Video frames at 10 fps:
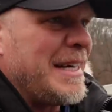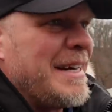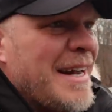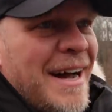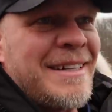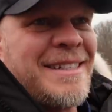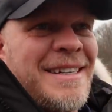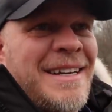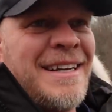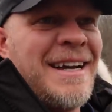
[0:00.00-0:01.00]

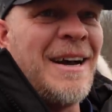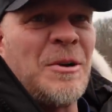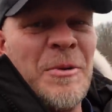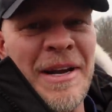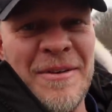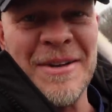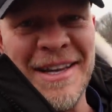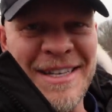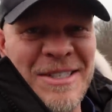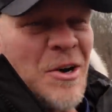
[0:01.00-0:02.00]
nuts how quick
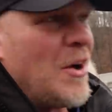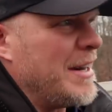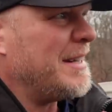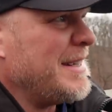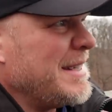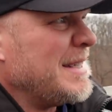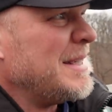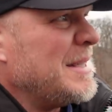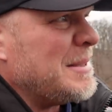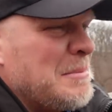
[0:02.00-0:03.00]
everything has gone.
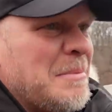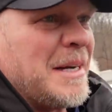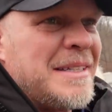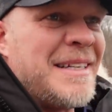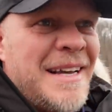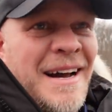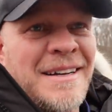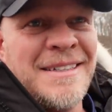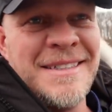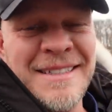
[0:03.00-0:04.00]
But
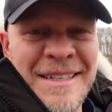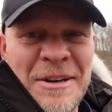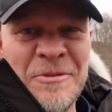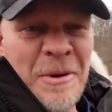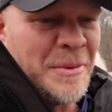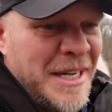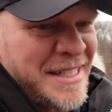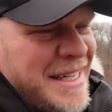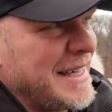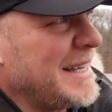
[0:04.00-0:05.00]
yeah, enough
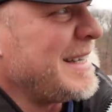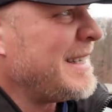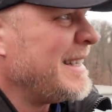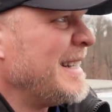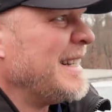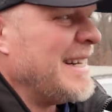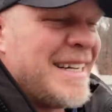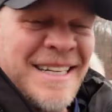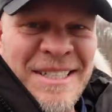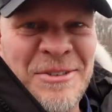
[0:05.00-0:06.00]
reminiscing.
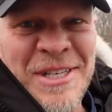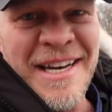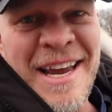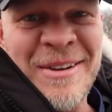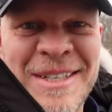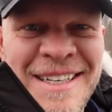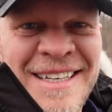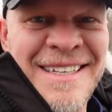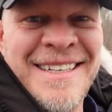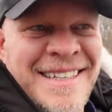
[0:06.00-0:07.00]
Let's go check out
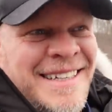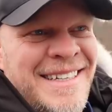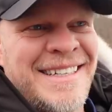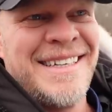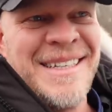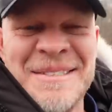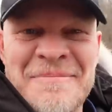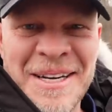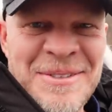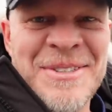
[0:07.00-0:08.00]

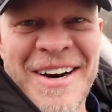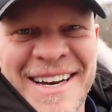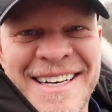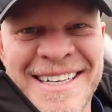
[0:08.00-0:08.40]
my new truck.